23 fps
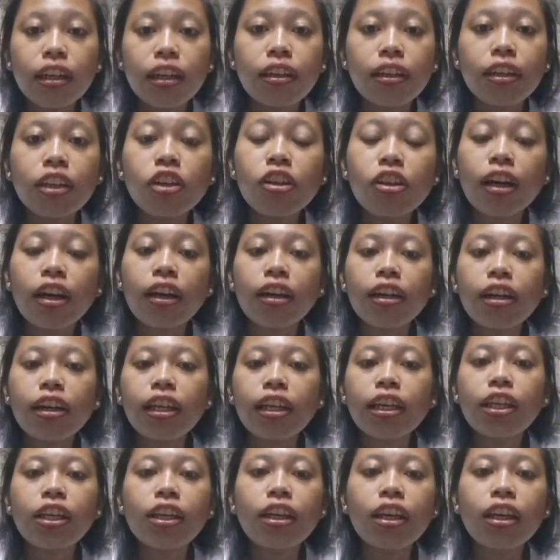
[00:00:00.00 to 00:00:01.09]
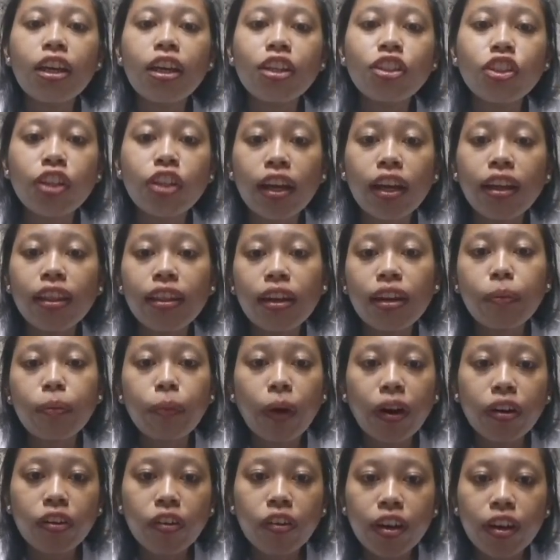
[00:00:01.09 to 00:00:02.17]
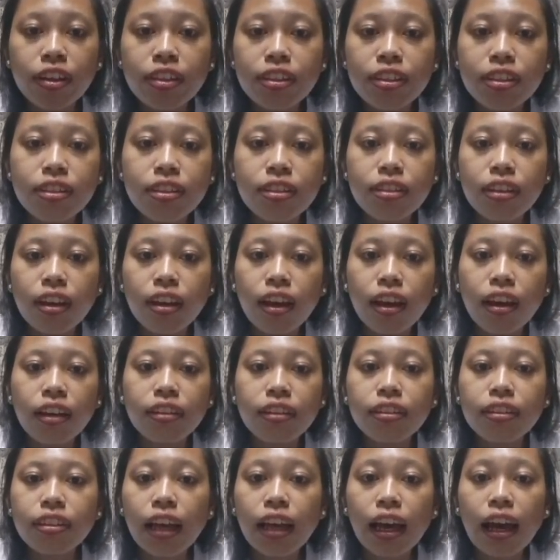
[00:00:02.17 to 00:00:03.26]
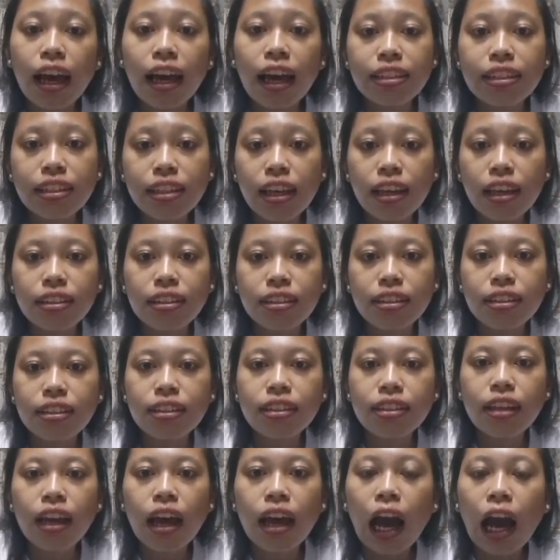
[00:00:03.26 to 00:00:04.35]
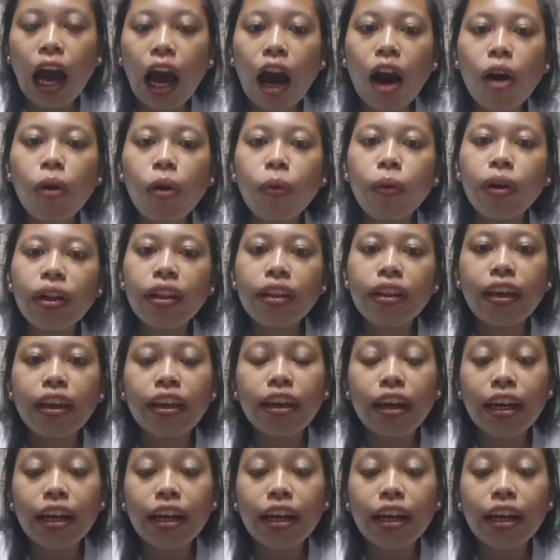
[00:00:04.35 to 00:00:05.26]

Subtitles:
regularly check their progress and assess how well they